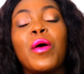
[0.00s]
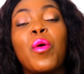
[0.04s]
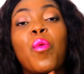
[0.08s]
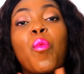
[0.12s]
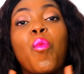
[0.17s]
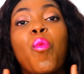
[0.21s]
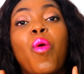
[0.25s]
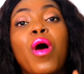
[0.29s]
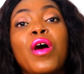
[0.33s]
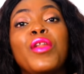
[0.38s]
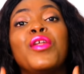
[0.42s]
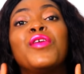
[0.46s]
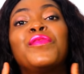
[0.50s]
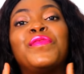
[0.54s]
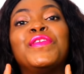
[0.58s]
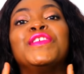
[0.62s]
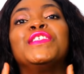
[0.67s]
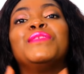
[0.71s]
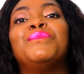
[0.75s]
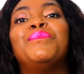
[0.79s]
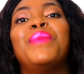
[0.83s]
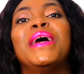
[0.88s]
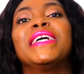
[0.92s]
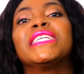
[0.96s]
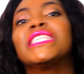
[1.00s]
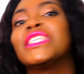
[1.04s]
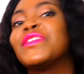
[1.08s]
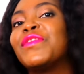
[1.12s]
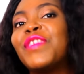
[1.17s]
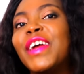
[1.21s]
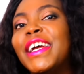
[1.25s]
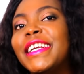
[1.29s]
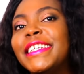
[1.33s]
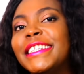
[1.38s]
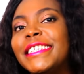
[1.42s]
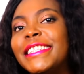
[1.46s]
One of his best
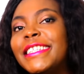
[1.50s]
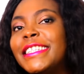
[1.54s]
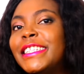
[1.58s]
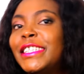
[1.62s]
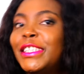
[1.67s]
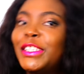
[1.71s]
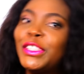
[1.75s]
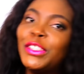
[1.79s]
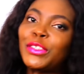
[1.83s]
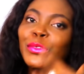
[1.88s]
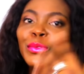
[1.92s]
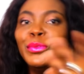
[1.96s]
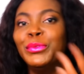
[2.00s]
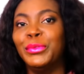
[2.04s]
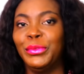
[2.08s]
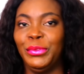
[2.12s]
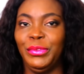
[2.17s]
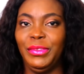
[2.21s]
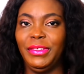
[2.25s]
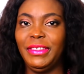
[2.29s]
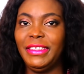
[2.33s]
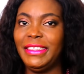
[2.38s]
friends is who?